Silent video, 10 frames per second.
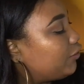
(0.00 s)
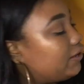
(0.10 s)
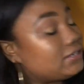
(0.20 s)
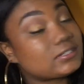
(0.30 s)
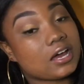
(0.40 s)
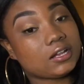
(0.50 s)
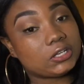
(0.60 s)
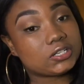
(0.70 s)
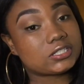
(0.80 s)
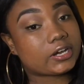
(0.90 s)
These
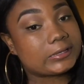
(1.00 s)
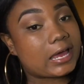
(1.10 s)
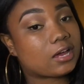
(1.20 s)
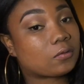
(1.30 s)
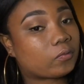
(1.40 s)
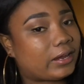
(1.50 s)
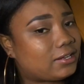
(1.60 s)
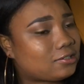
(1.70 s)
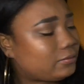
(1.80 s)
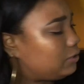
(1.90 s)
colors are not
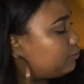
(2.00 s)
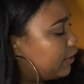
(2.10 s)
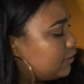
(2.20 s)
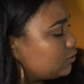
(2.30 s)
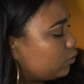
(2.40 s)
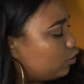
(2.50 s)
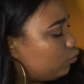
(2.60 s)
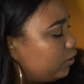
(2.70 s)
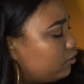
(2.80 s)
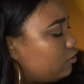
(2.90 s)
randomly placed on the
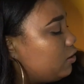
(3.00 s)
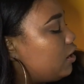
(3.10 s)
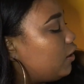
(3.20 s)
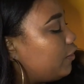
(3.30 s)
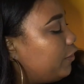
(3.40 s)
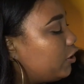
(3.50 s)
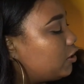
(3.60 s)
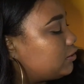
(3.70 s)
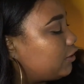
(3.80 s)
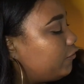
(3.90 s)
wheel.
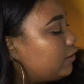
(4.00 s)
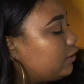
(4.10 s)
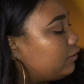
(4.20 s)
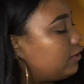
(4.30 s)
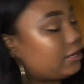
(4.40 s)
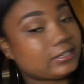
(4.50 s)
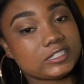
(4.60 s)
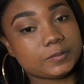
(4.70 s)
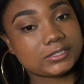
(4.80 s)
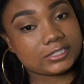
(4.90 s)
They're definitely in a
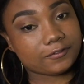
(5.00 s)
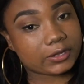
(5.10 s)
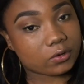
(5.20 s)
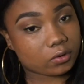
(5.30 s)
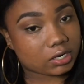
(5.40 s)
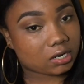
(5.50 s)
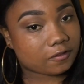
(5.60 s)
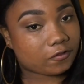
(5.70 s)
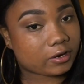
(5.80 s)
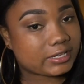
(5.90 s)
specific
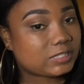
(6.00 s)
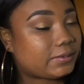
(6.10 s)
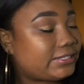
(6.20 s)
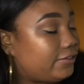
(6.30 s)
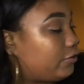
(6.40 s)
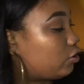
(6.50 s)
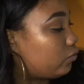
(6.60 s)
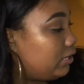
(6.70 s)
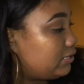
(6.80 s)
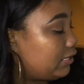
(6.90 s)
order for a specific
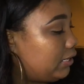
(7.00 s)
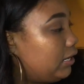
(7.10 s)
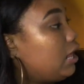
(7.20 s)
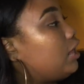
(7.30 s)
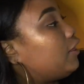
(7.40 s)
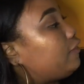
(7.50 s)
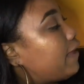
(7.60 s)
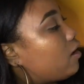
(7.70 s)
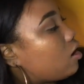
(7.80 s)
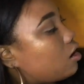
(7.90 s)
reason.
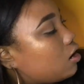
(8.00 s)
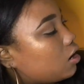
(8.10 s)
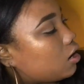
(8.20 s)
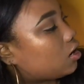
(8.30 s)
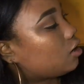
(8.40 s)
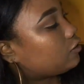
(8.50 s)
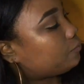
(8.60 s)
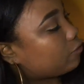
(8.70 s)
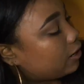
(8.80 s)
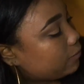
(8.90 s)
They are, the
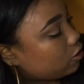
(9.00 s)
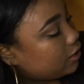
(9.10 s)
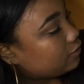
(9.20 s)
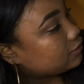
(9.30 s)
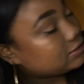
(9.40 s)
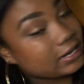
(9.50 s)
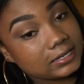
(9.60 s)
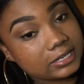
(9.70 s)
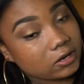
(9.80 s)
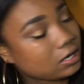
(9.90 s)
primary and the
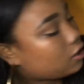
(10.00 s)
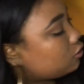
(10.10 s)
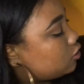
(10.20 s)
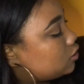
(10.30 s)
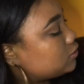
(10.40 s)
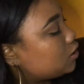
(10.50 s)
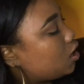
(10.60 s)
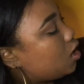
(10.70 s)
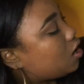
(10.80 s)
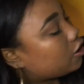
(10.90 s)
secondary colors
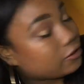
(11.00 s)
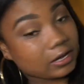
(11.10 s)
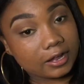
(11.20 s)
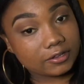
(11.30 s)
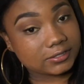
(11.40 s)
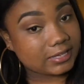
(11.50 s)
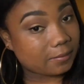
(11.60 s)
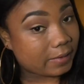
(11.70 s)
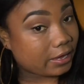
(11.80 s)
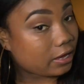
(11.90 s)
are the colors
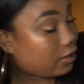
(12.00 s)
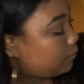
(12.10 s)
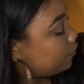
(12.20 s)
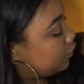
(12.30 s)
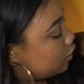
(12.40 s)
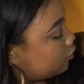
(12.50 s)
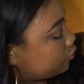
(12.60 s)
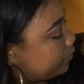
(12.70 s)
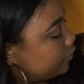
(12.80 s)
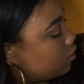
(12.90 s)
that make up the
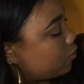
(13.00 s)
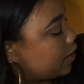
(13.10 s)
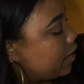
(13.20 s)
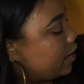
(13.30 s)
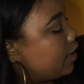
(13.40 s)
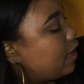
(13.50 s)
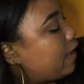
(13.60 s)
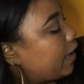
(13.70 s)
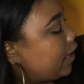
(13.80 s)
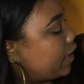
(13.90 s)
color wheel, okay?
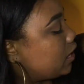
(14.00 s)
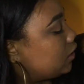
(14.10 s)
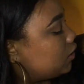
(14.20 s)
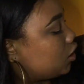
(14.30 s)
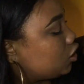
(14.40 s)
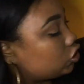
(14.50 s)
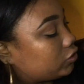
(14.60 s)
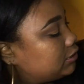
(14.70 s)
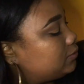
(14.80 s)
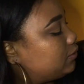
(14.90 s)
And
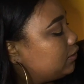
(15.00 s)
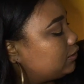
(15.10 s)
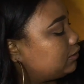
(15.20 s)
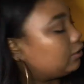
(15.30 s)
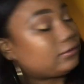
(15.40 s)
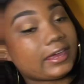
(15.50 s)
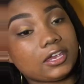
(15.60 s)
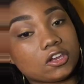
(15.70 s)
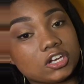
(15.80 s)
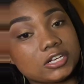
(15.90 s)
Christmas,
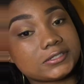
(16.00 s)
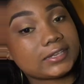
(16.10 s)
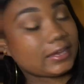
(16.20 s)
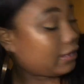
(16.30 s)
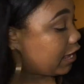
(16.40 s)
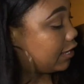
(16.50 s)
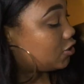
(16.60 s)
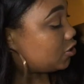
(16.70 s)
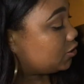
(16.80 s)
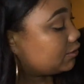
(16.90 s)
Lakers, and
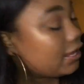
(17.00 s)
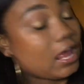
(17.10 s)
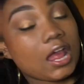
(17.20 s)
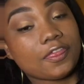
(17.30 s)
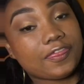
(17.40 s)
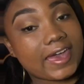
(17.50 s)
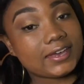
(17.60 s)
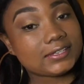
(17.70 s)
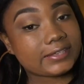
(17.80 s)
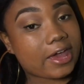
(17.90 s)
Gators,
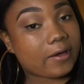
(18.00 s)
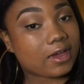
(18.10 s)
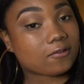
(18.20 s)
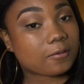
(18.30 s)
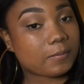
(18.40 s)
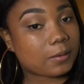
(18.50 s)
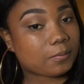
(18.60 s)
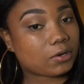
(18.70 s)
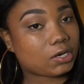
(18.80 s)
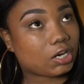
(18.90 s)
that is how I
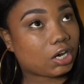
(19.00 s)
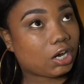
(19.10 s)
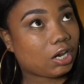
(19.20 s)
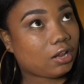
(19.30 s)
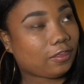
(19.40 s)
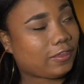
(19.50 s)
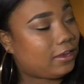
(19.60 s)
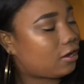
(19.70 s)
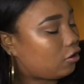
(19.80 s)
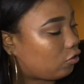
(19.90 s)
remember
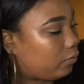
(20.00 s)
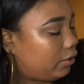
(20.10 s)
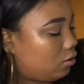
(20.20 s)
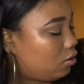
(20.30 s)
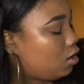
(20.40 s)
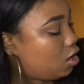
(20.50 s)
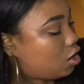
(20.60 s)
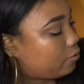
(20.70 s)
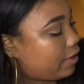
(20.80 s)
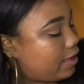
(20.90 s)
the color wheel,
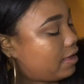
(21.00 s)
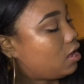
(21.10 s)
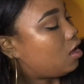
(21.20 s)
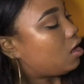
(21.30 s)
okay?